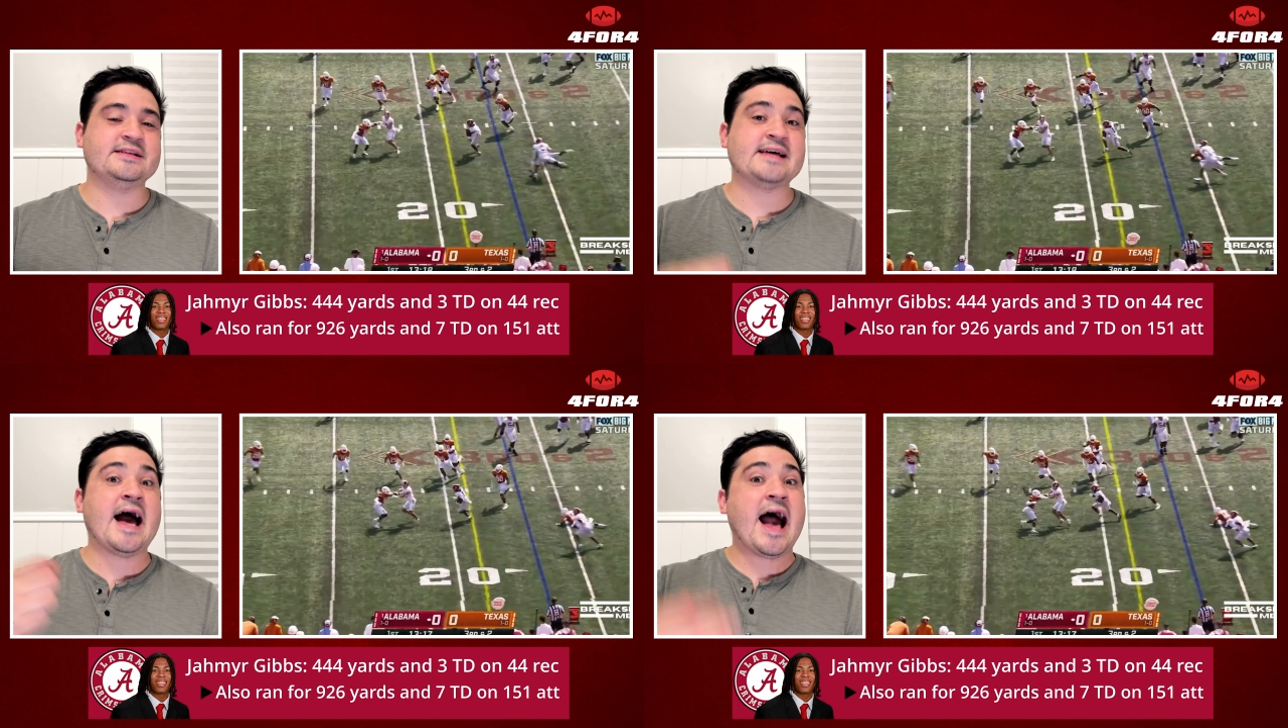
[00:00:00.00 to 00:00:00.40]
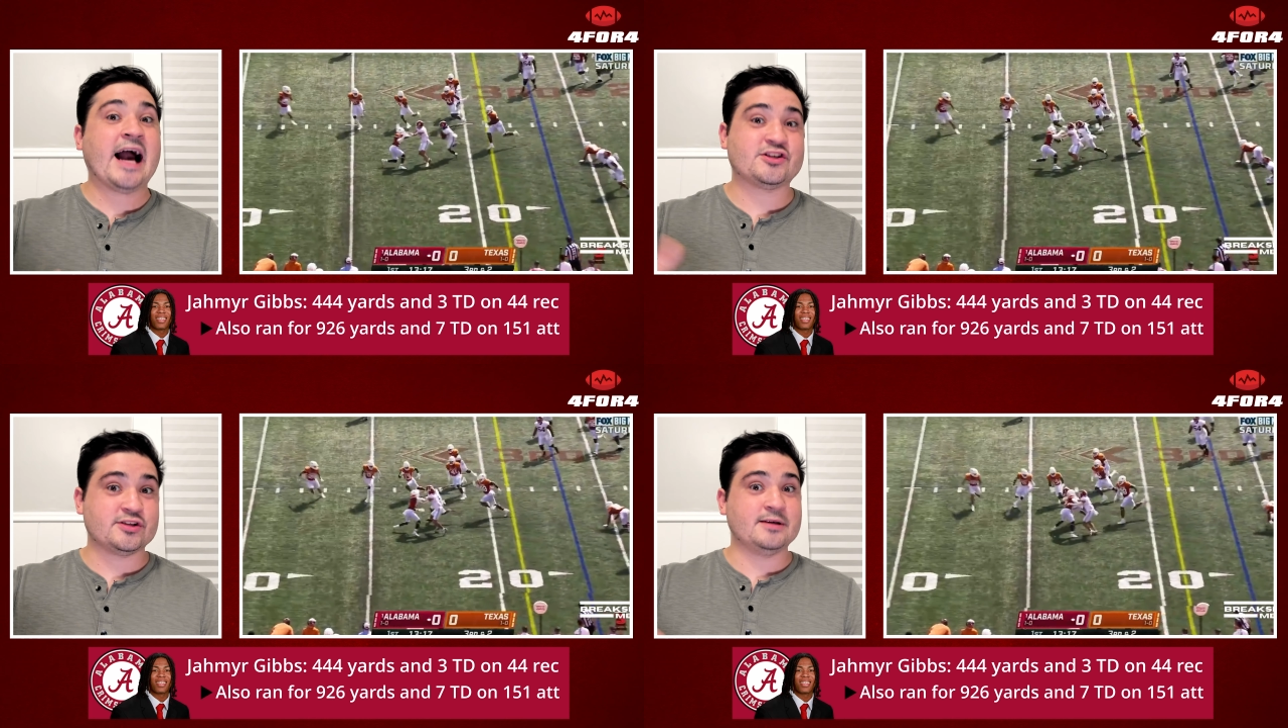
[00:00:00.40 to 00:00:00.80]
to
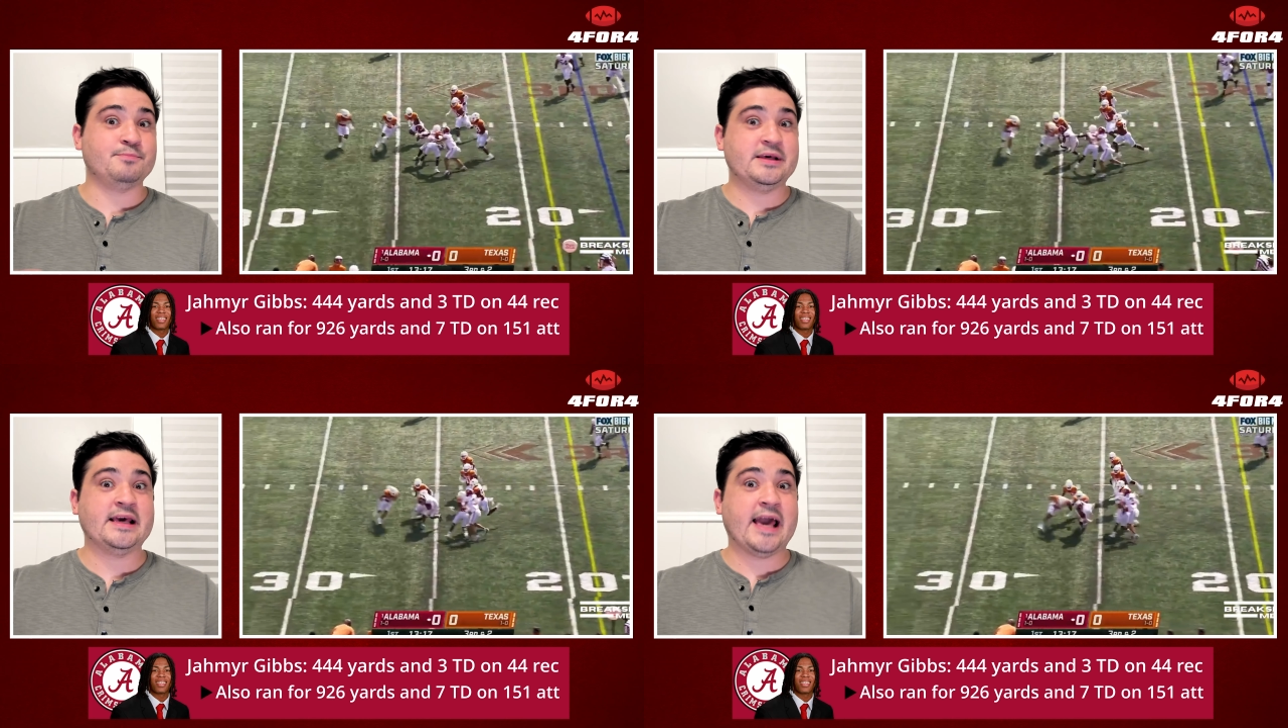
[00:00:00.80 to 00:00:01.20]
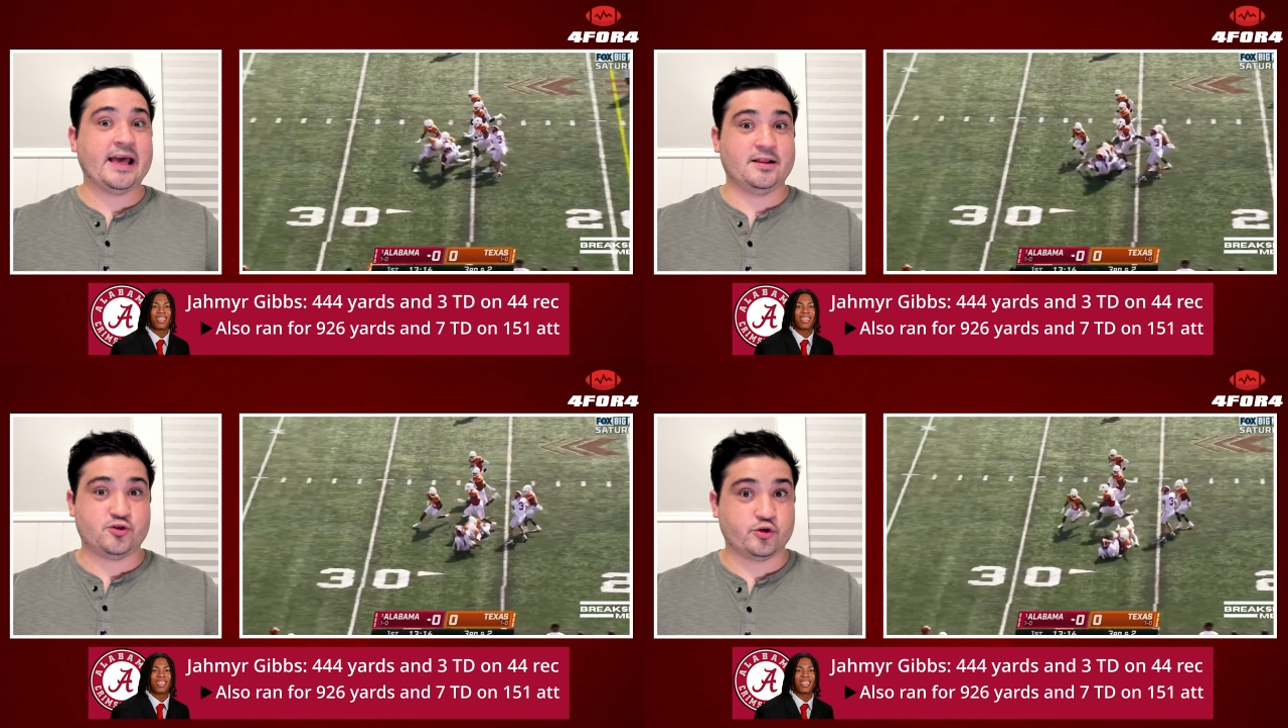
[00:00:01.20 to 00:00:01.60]
actually be
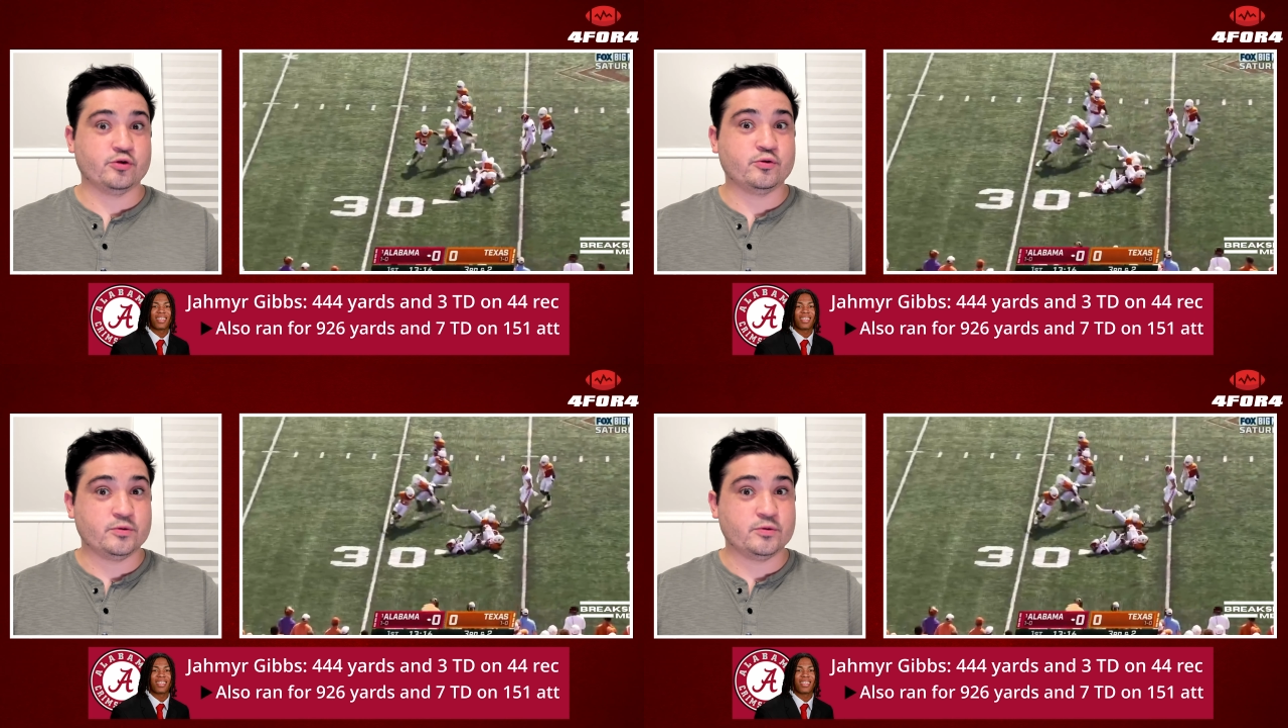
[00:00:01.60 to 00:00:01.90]
a true